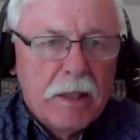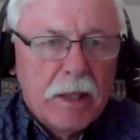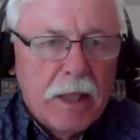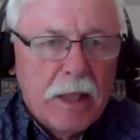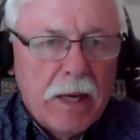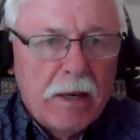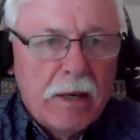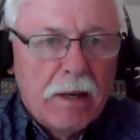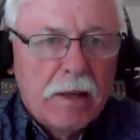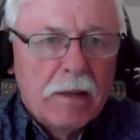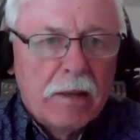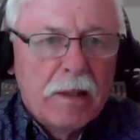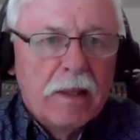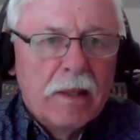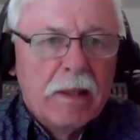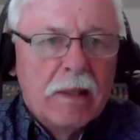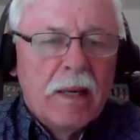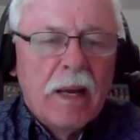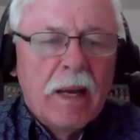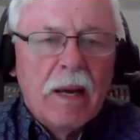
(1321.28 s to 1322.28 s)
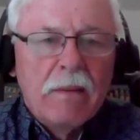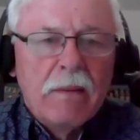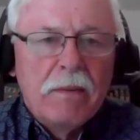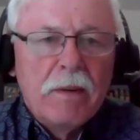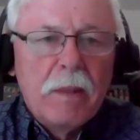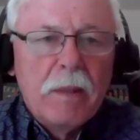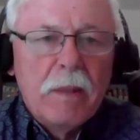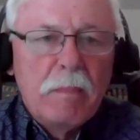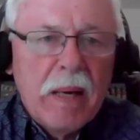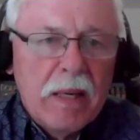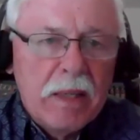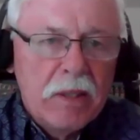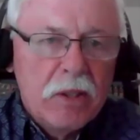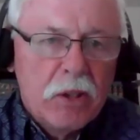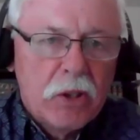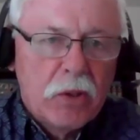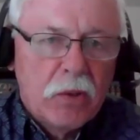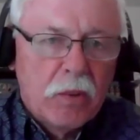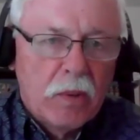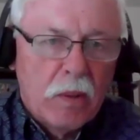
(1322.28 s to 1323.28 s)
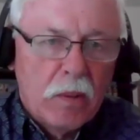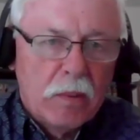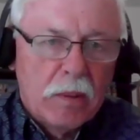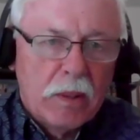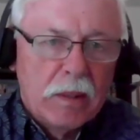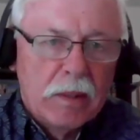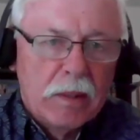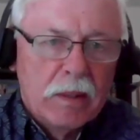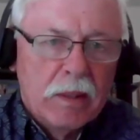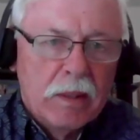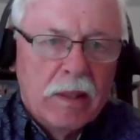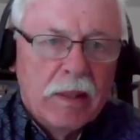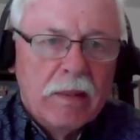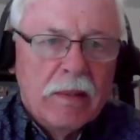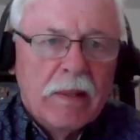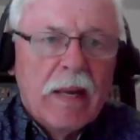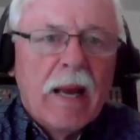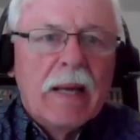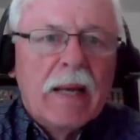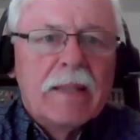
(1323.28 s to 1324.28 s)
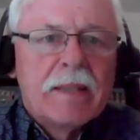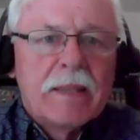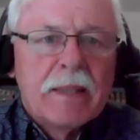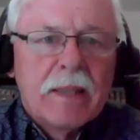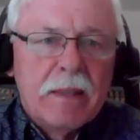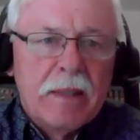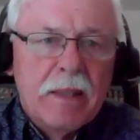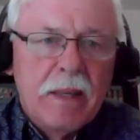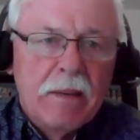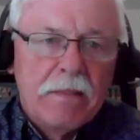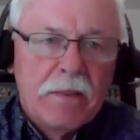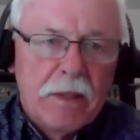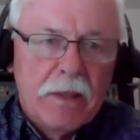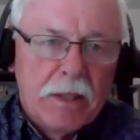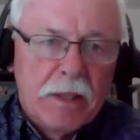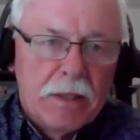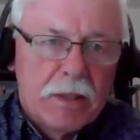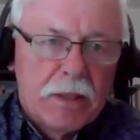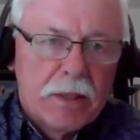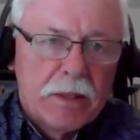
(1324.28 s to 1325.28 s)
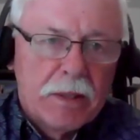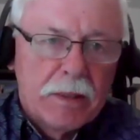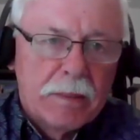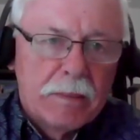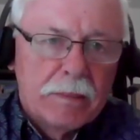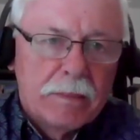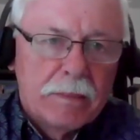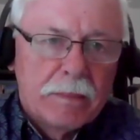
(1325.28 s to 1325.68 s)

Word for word: letter, every pen stroke has significance.